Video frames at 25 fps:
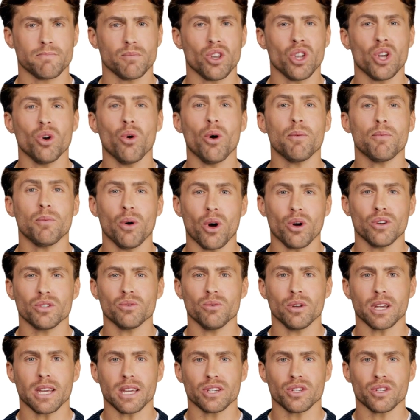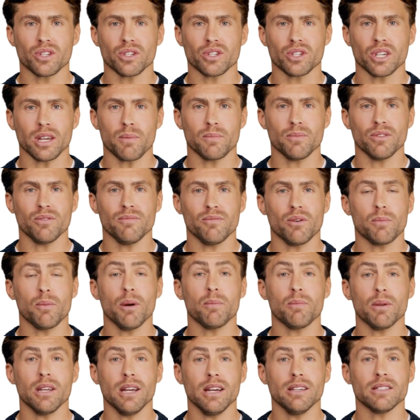You approach relationships from a
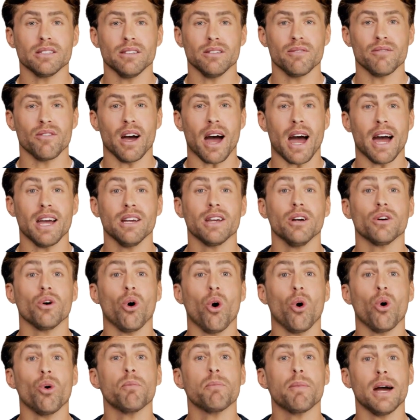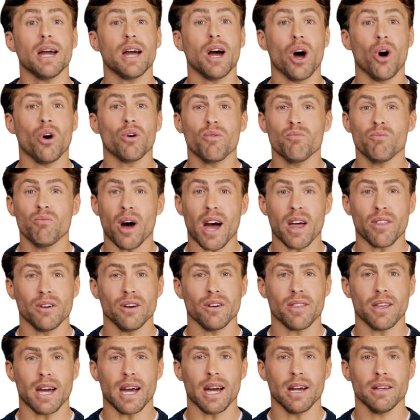place of, I can hold my own rather
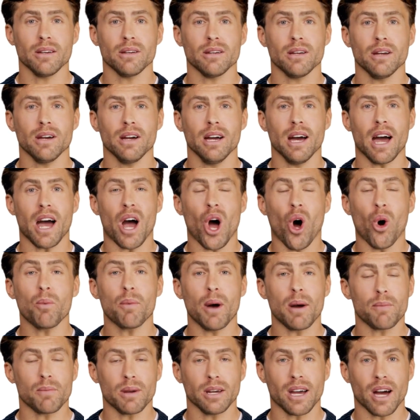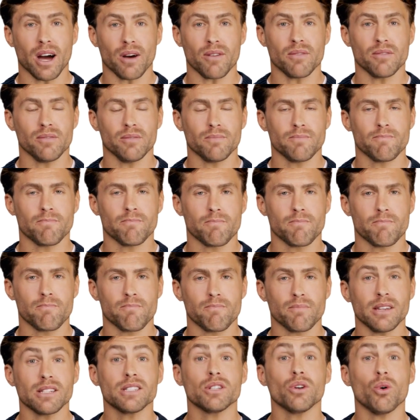than, I hope I'm enough.
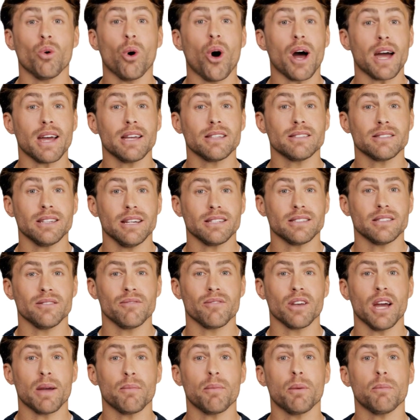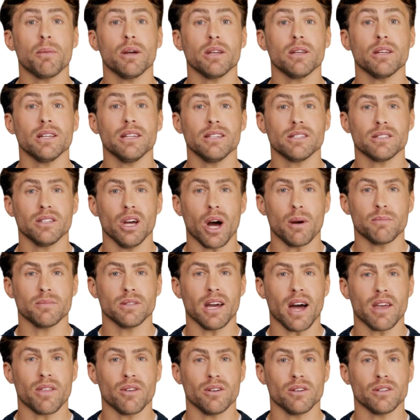This quiet sense of capability stops
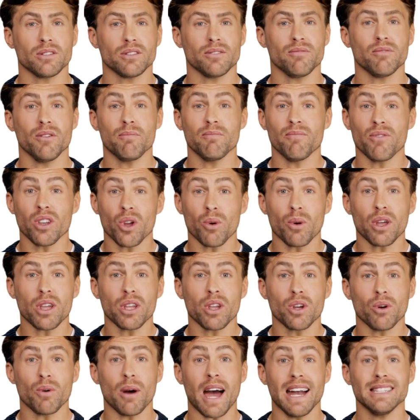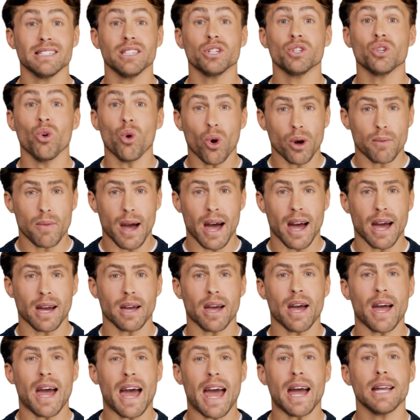others from viewing you as a doormat
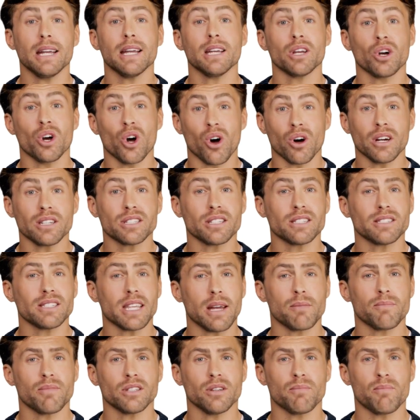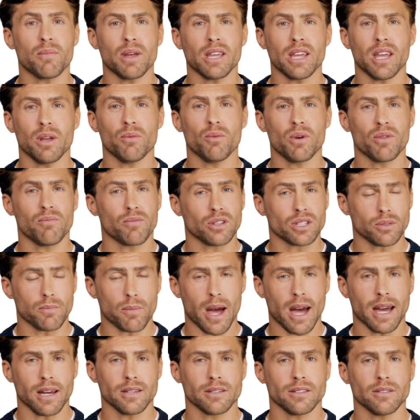and encourages them to meet you with
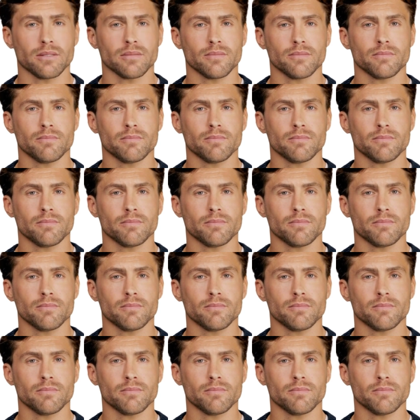respect.